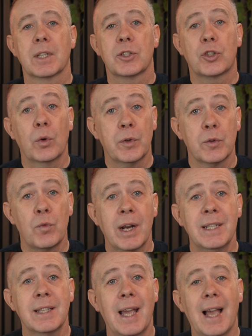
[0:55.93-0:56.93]
So if you're
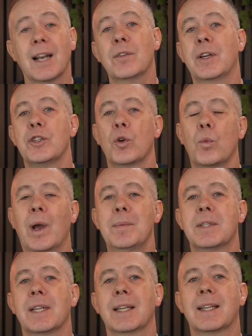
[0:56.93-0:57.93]
ready to elevate your
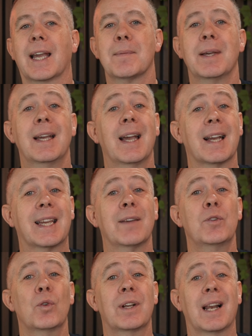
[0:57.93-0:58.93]
web design game and
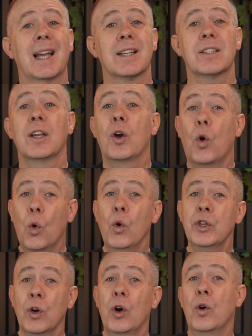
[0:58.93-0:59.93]
give your clients
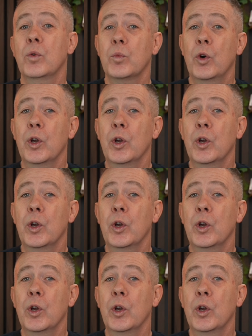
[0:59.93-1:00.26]
or your own